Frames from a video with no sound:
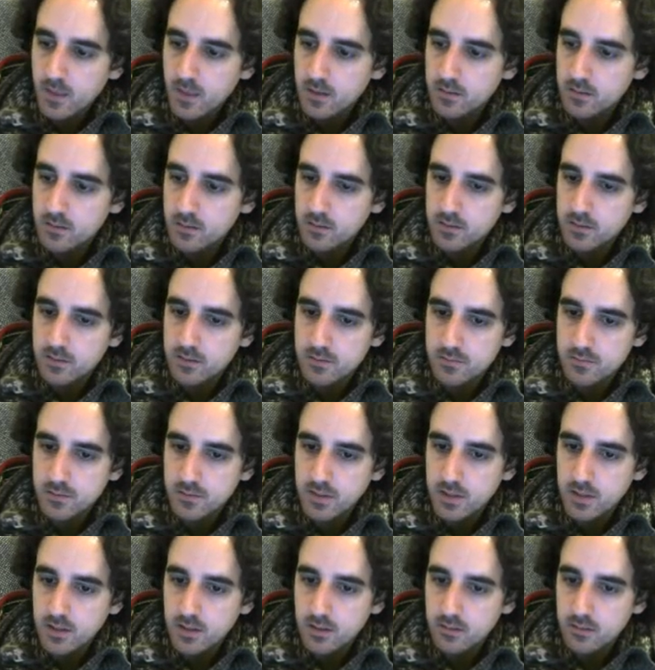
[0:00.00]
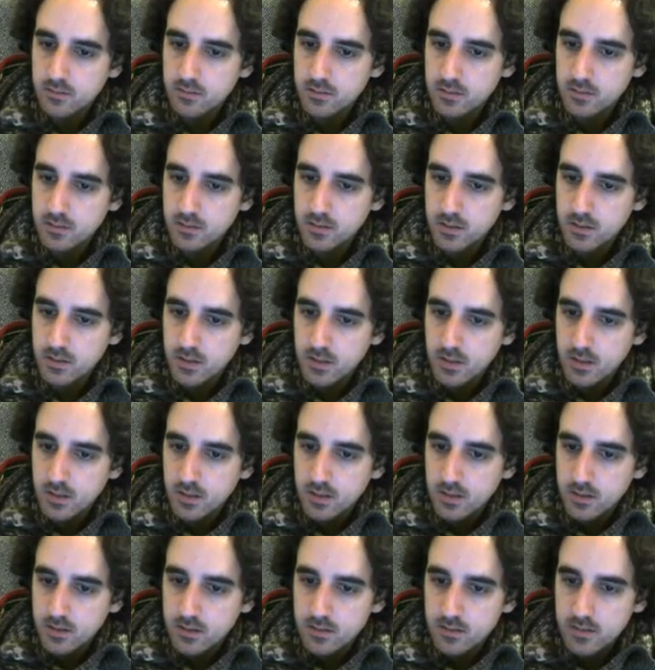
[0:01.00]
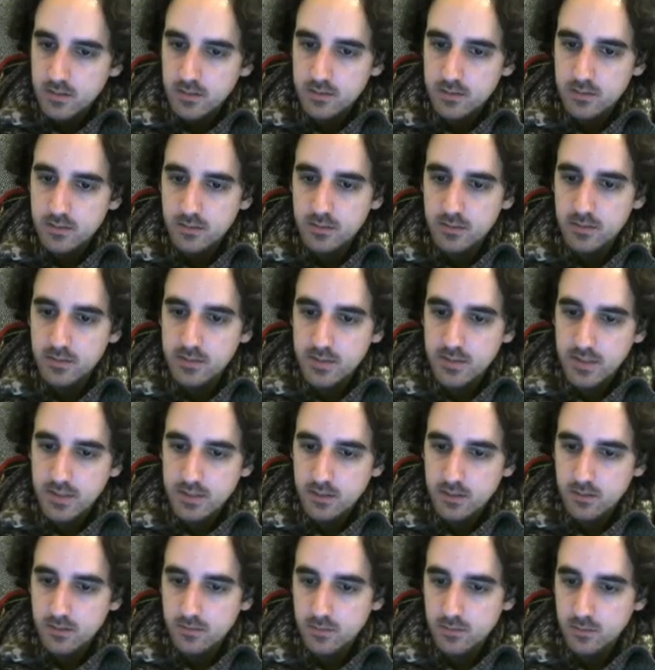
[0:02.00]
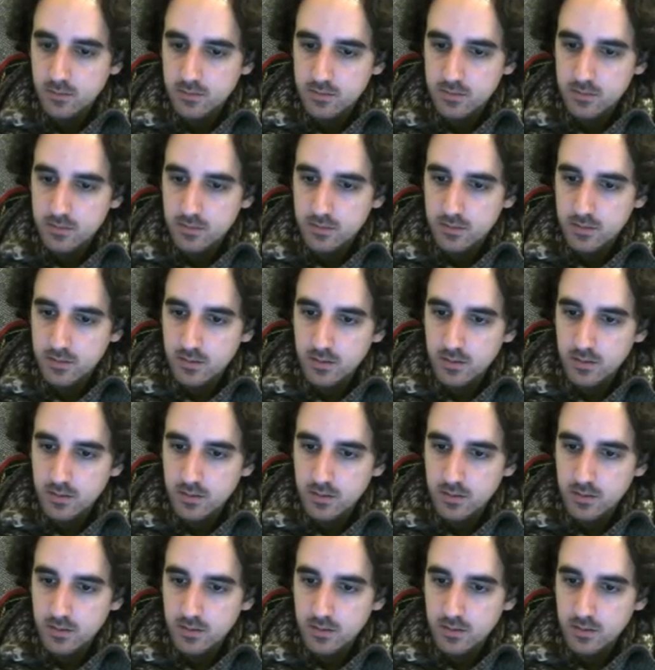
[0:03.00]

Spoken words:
So let's reload. Alright, so this kind of looks